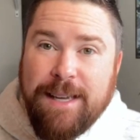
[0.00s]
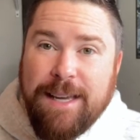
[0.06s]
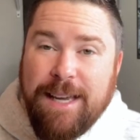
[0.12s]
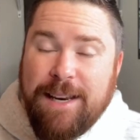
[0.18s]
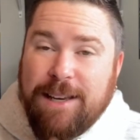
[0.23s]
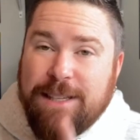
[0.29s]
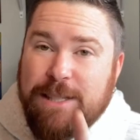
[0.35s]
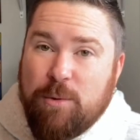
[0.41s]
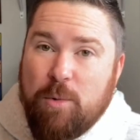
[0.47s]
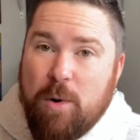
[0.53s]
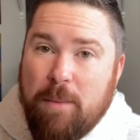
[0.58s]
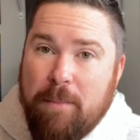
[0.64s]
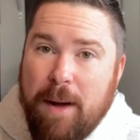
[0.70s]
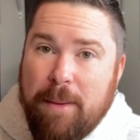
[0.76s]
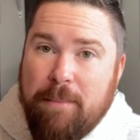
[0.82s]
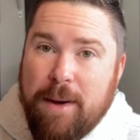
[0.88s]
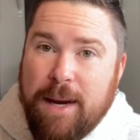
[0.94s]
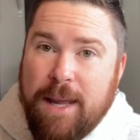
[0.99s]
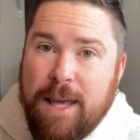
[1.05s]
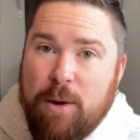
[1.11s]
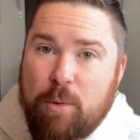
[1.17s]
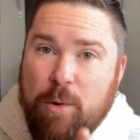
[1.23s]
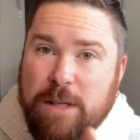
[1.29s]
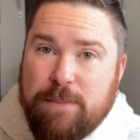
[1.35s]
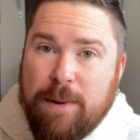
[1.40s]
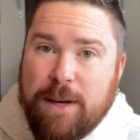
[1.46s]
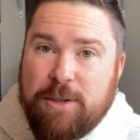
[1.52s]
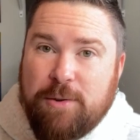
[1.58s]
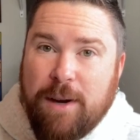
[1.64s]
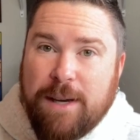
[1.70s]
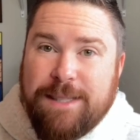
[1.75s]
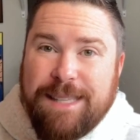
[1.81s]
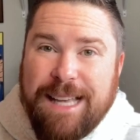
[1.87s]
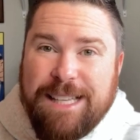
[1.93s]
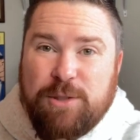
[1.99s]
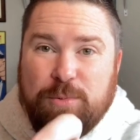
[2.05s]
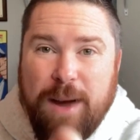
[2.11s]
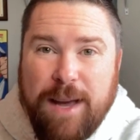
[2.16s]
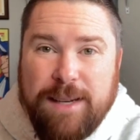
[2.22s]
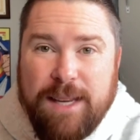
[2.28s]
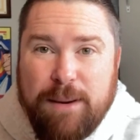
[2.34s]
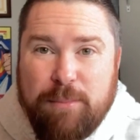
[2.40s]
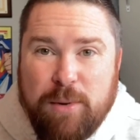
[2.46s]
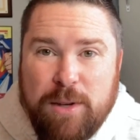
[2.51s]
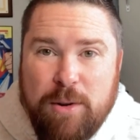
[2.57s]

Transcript: He doesn't want my money. He wants my trust. That's right, Deborah.